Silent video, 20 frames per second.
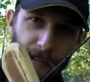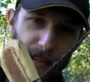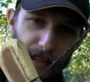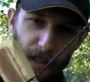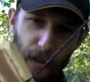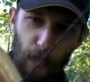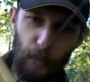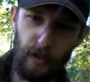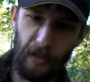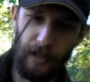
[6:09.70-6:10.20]

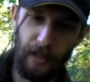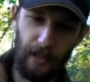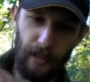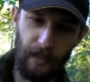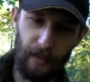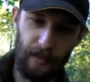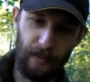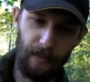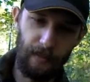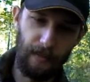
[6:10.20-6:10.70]
That
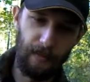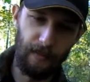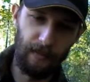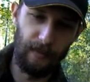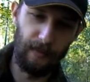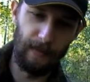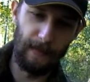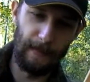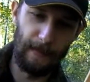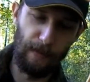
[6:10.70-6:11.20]
would
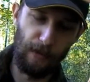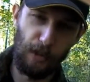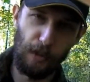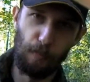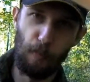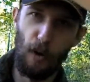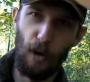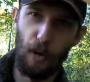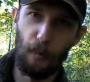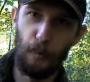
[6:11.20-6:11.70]

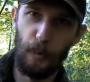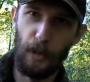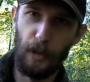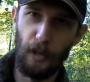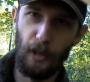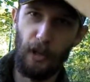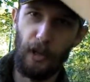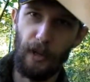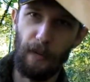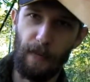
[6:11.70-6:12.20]
smart pretty
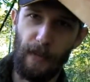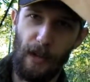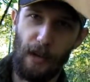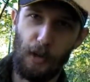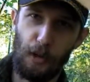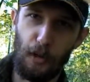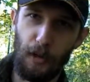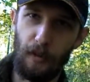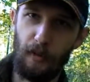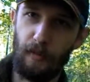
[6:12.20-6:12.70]
good if that
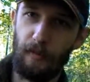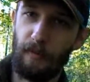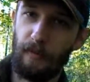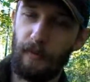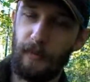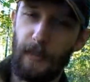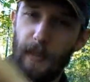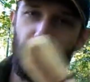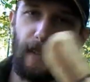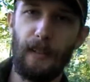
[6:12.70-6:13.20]
should
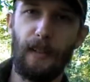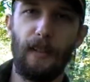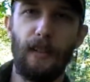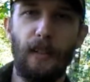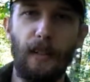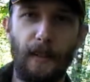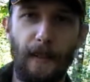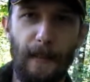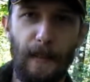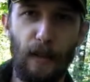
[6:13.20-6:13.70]

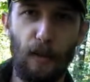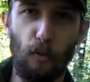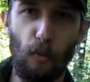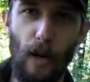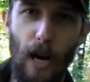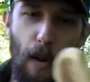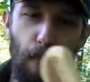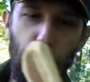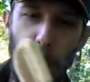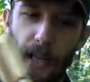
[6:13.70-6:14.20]

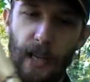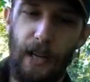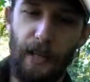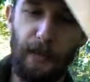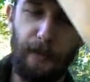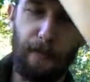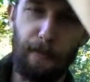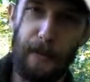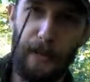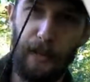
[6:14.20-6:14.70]
wrap you on
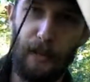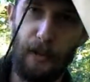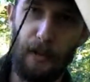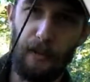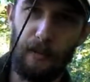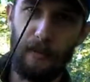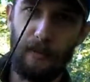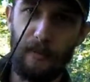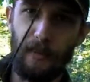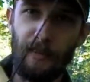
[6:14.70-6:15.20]
the finger.
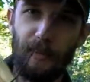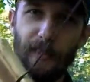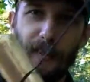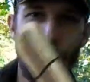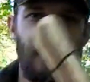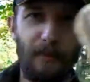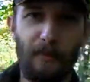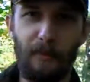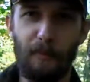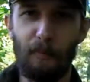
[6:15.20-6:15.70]

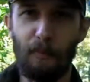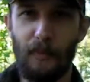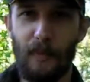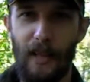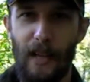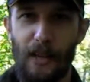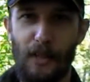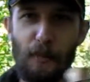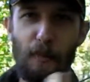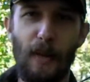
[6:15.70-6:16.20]

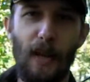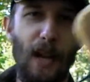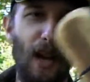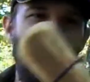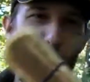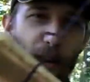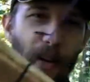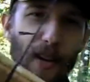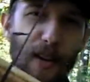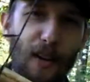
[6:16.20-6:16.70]
Ask me
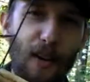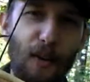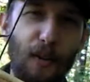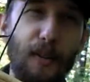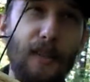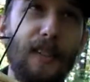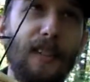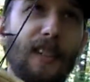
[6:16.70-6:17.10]
how I know.